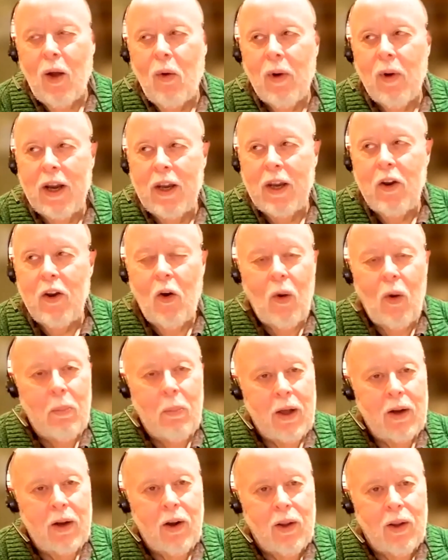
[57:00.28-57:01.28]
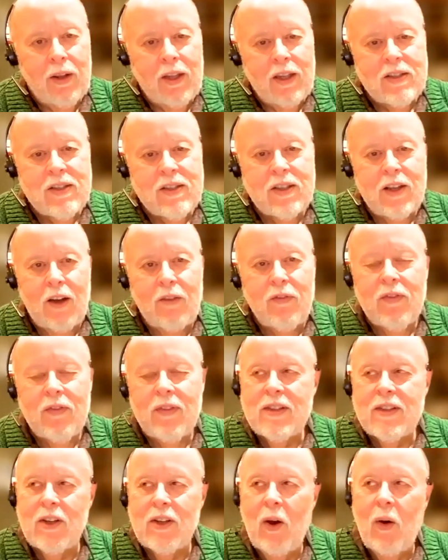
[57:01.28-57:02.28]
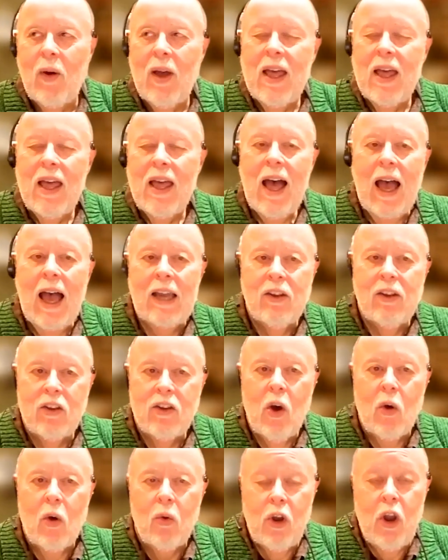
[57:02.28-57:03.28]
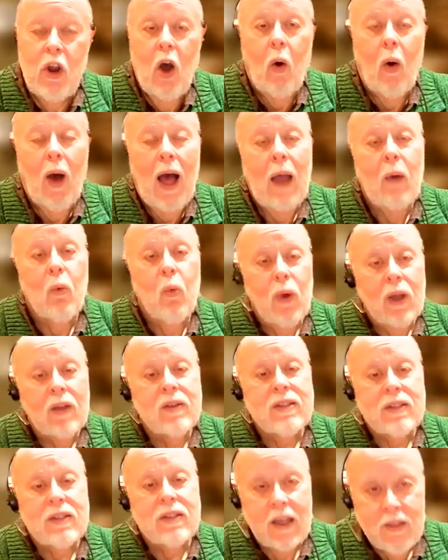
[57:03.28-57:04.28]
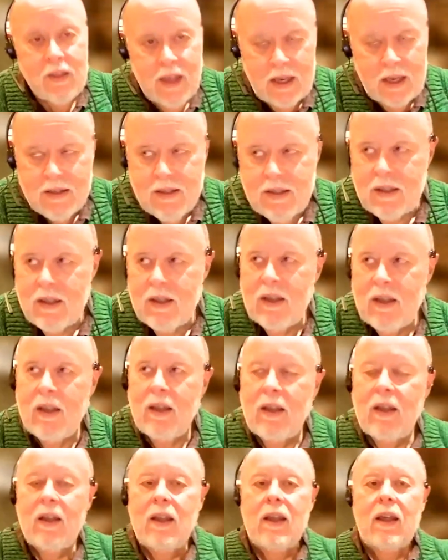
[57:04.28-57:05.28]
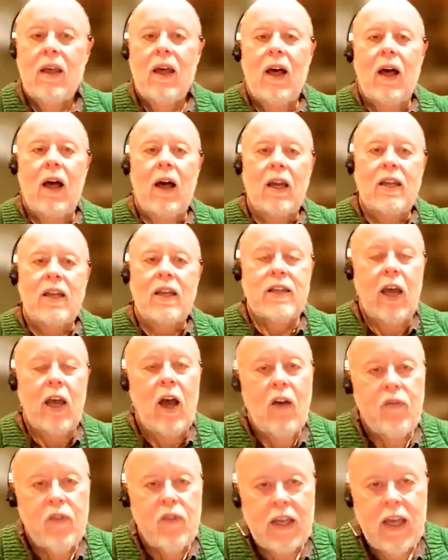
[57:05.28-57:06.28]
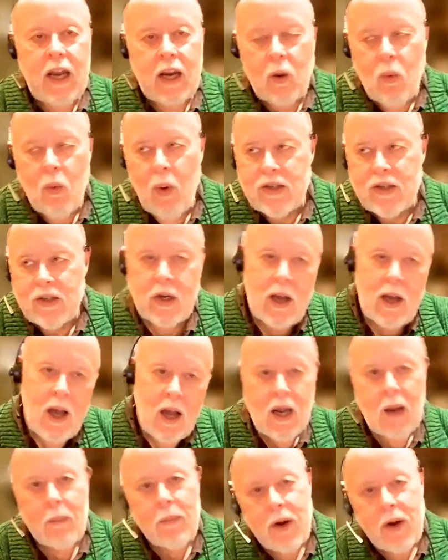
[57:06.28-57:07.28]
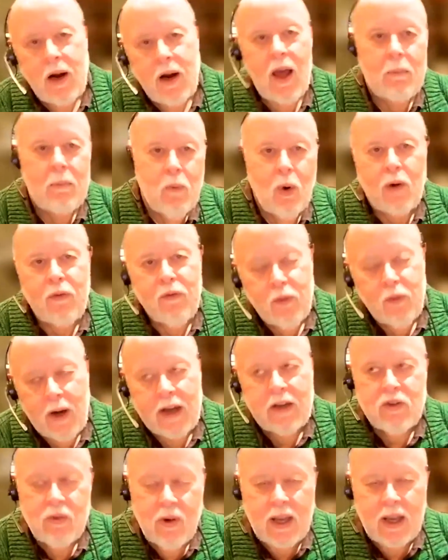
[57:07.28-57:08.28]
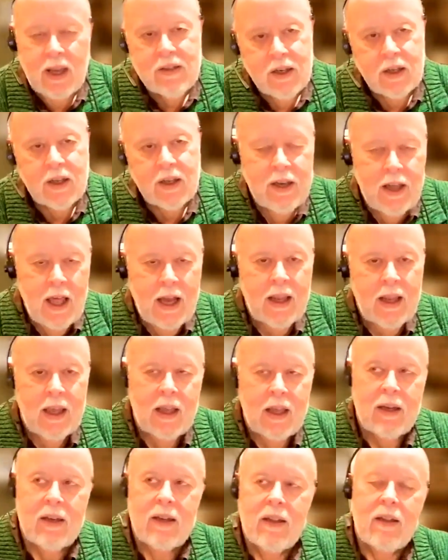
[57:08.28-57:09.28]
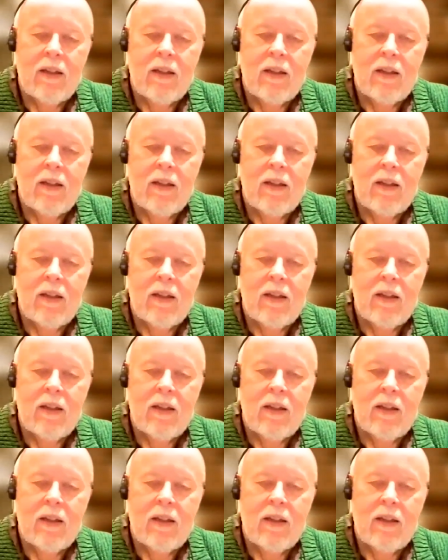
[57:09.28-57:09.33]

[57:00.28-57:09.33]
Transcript: already know about all this stuff. So I don't know. I will say this because uh, I often get a question: How come there are not more freight trains in Connecticut?